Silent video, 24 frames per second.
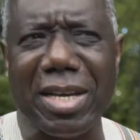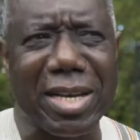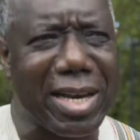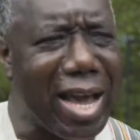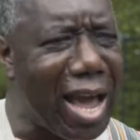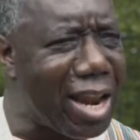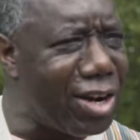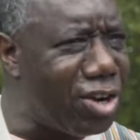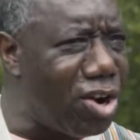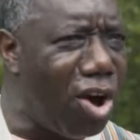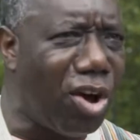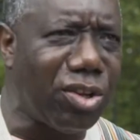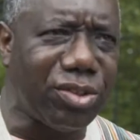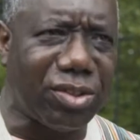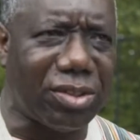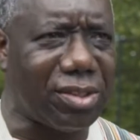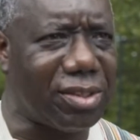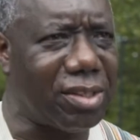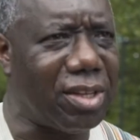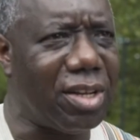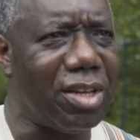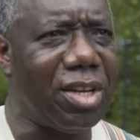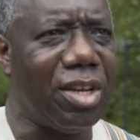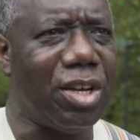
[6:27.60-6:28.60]
cannot
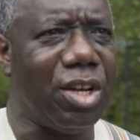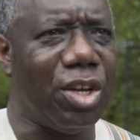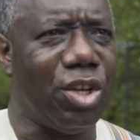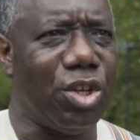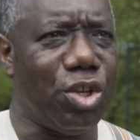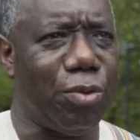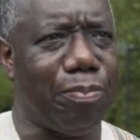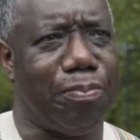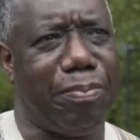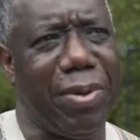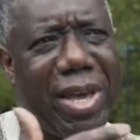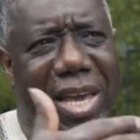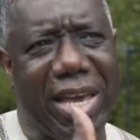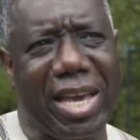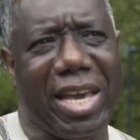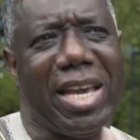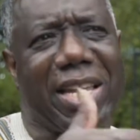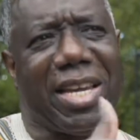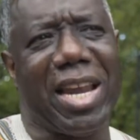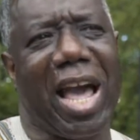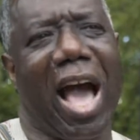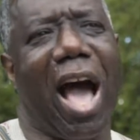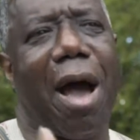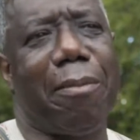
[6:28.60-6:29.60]
be
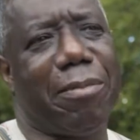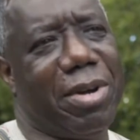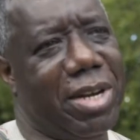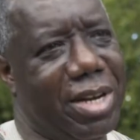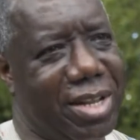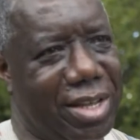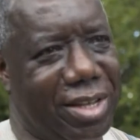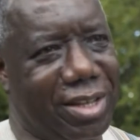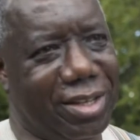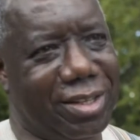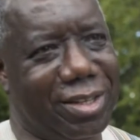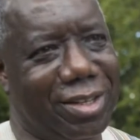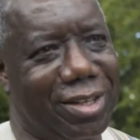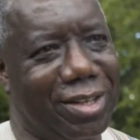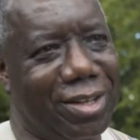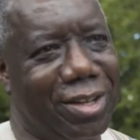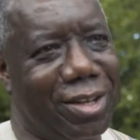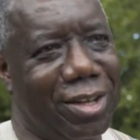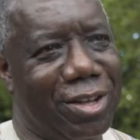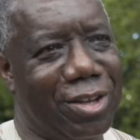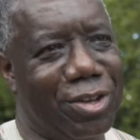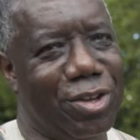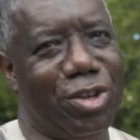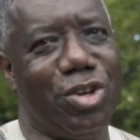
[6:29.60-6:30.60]
in harmony,
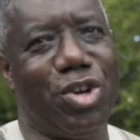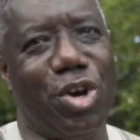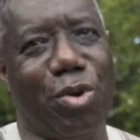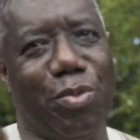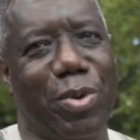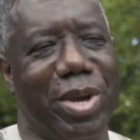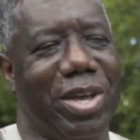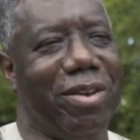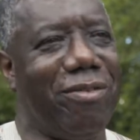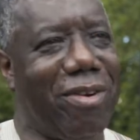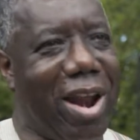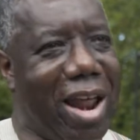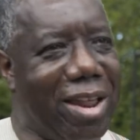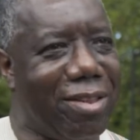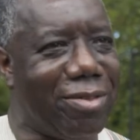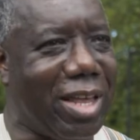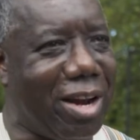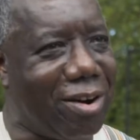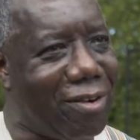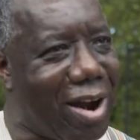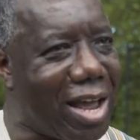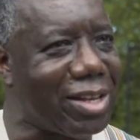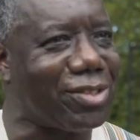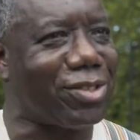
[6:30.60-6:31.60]
with
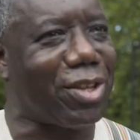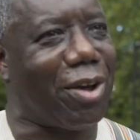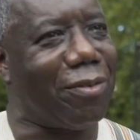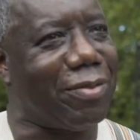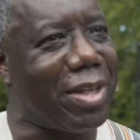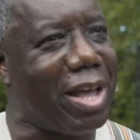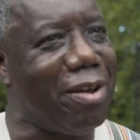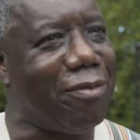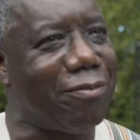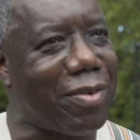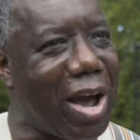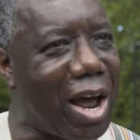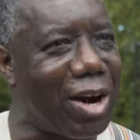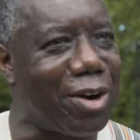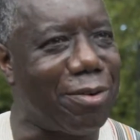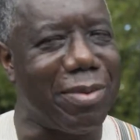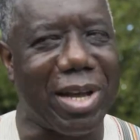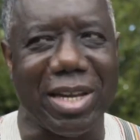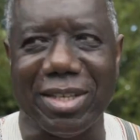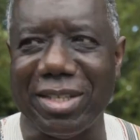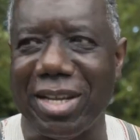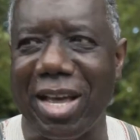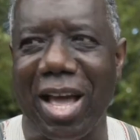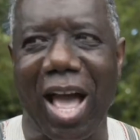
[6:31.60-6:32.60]
the rest of the
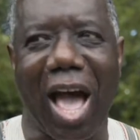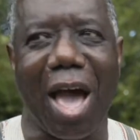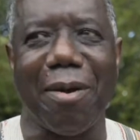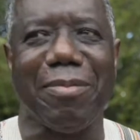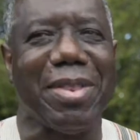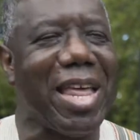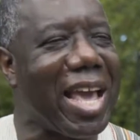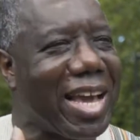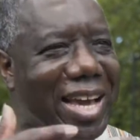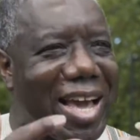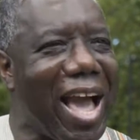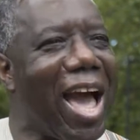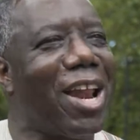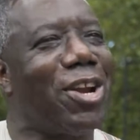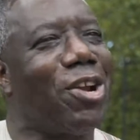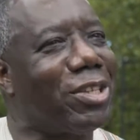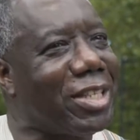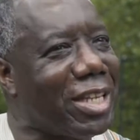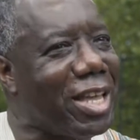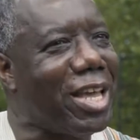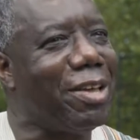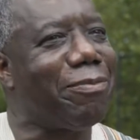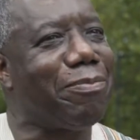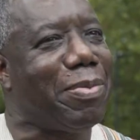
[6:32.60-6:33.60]
environment, and they cannot
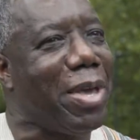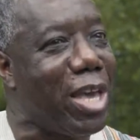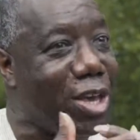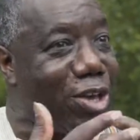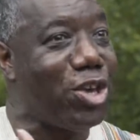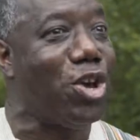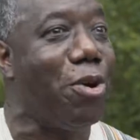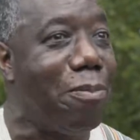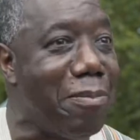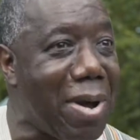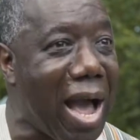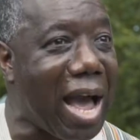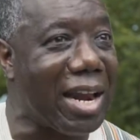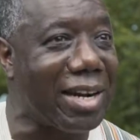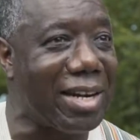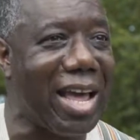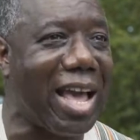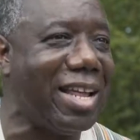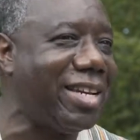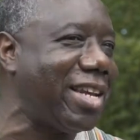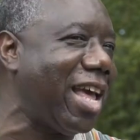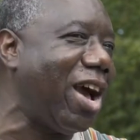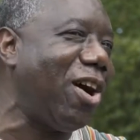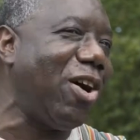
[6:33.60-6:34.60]
be human,
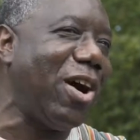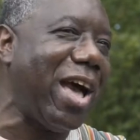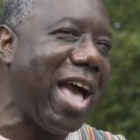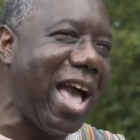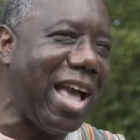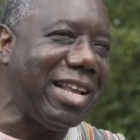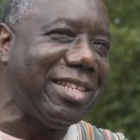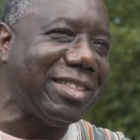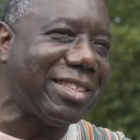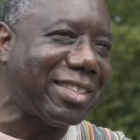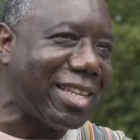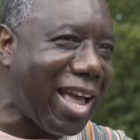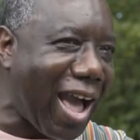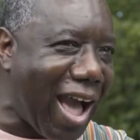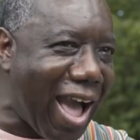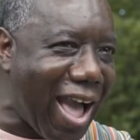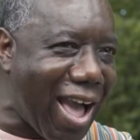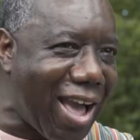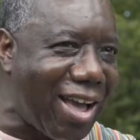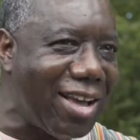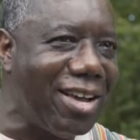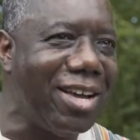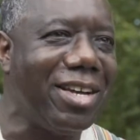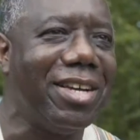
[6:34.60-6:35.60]
and the
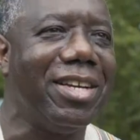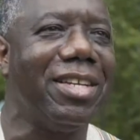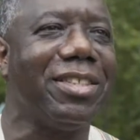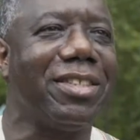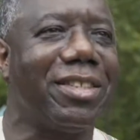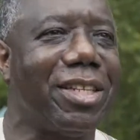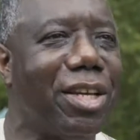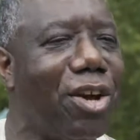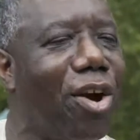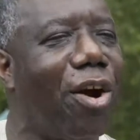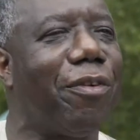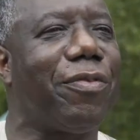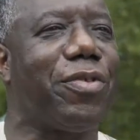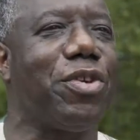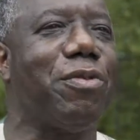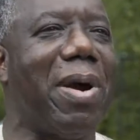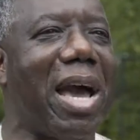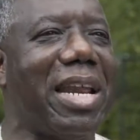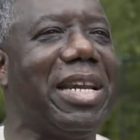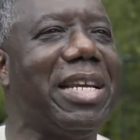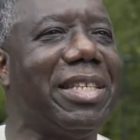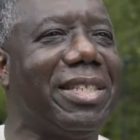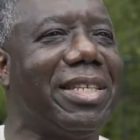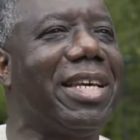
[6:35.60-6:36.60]
entirety of
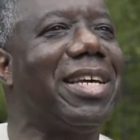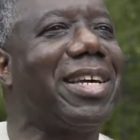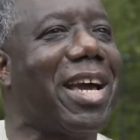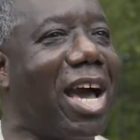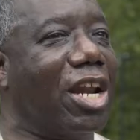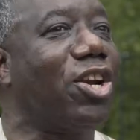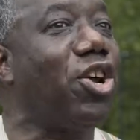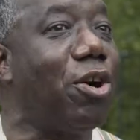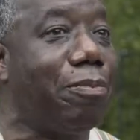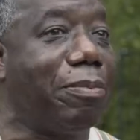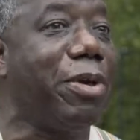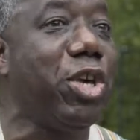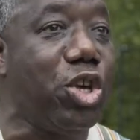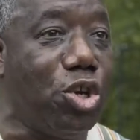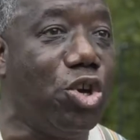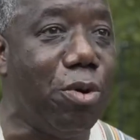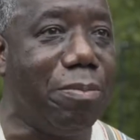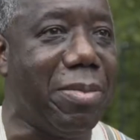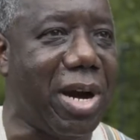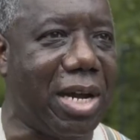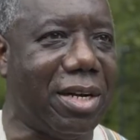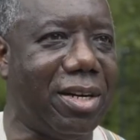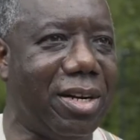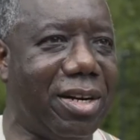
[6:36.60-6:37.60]
humanity cannot be
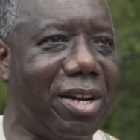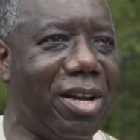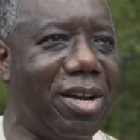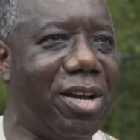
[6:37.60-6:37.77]
human.